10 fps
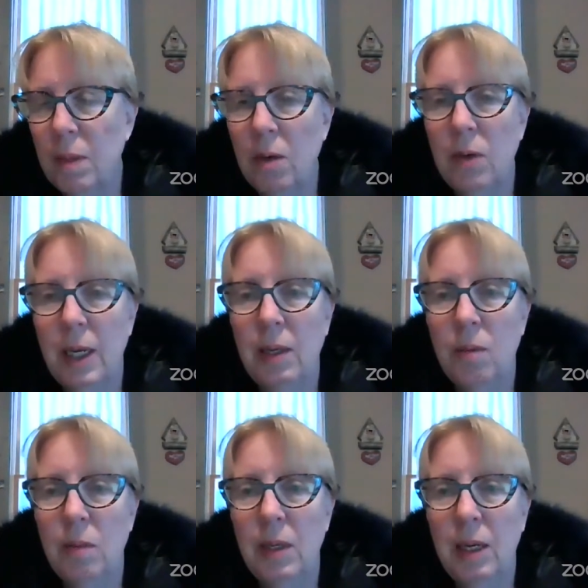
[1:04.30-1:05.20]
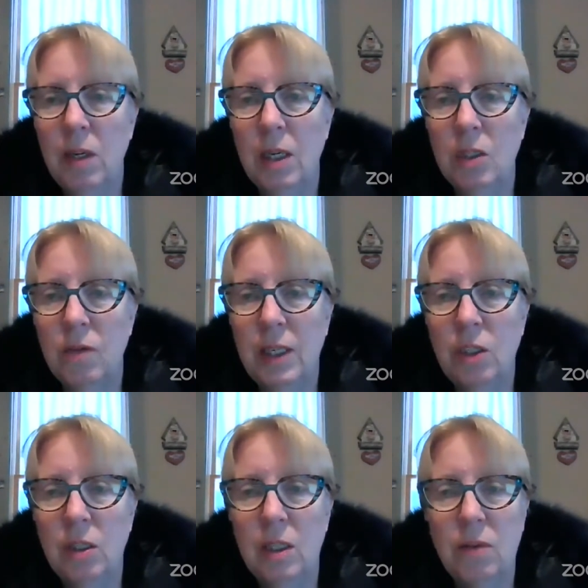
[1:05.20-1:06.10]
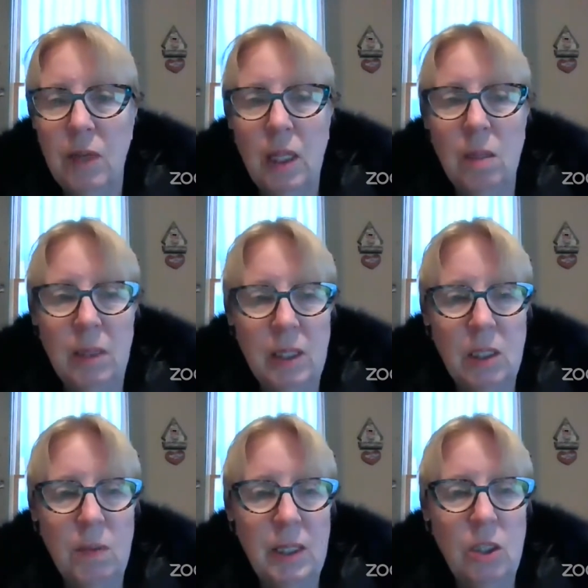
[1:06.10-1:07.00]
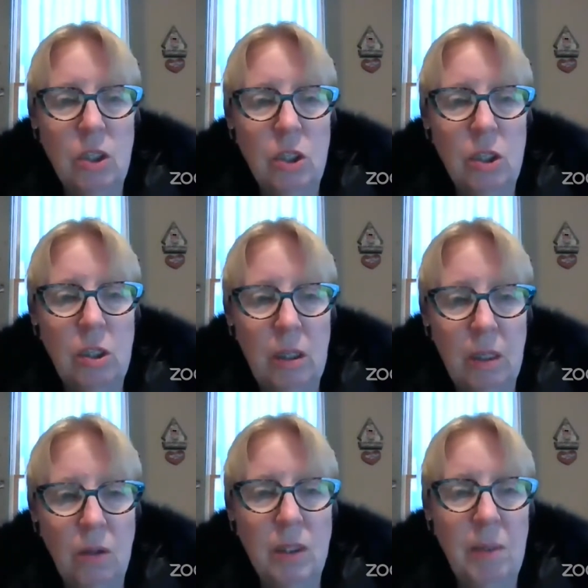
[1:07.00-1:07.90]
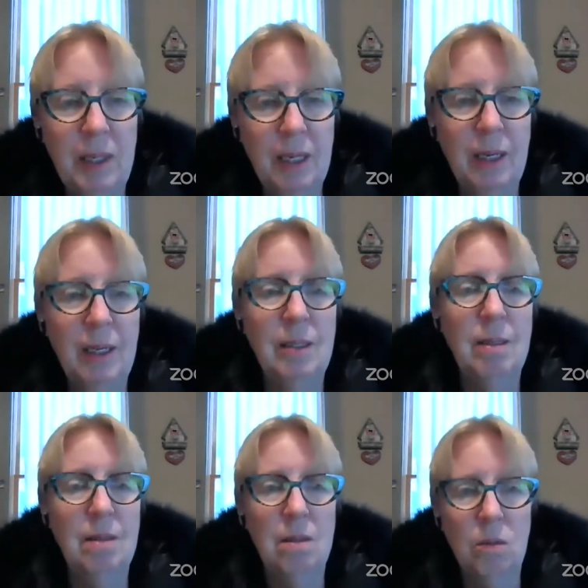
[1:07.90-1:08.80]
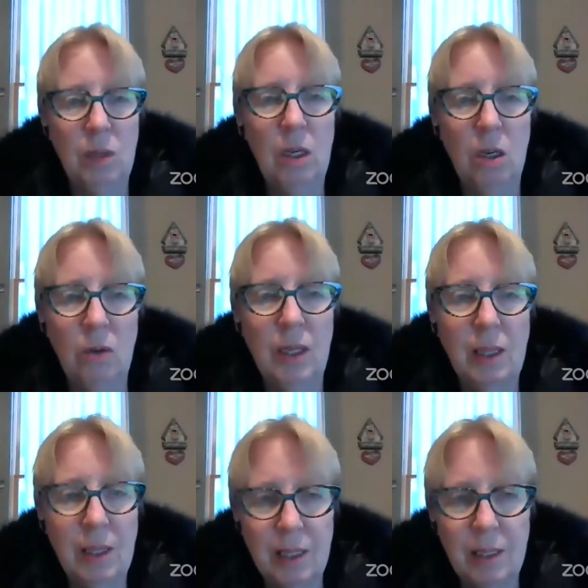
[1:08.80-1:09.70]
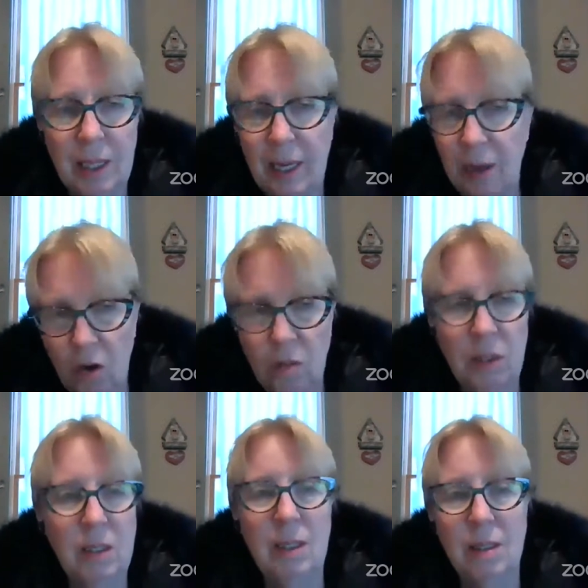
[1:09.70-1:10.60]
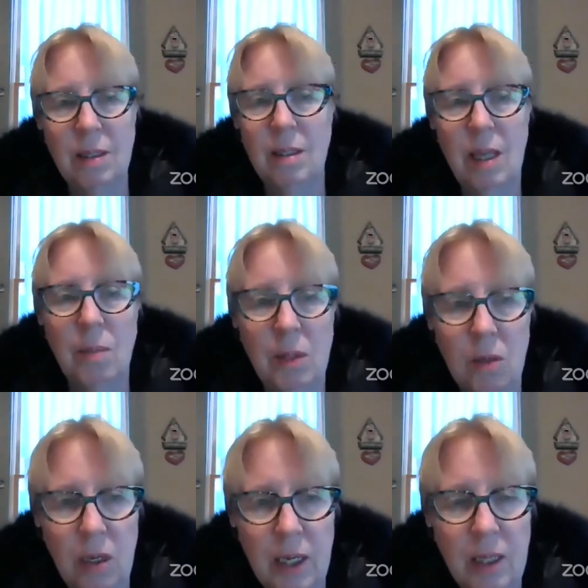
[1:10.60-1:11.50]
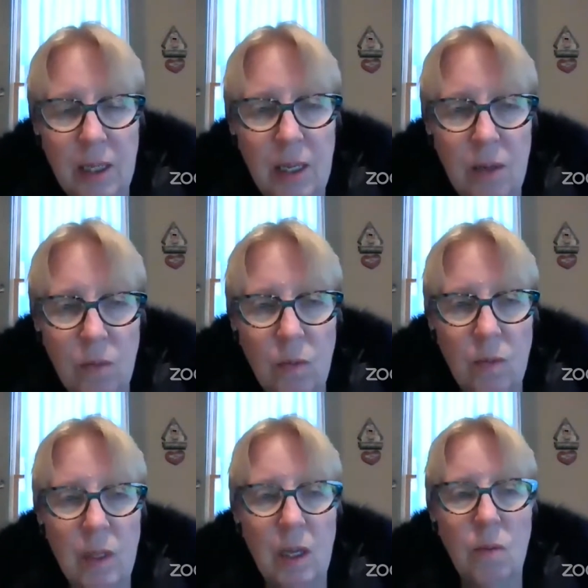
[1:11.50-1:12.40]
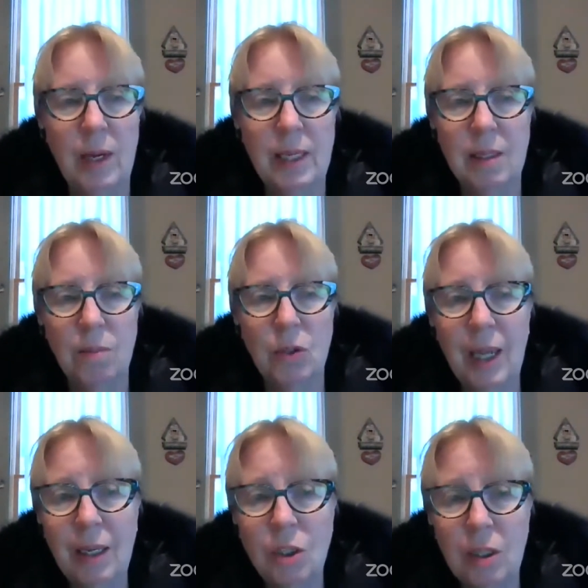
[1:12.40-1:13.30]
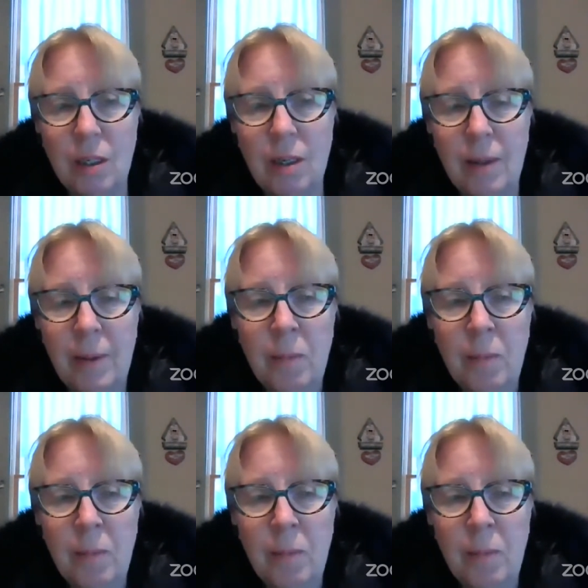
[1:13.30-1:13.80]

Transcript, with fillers: tomorrow night when we have conservation and development, but only because we know that that homelessness does not belong in in uh, regs and protection,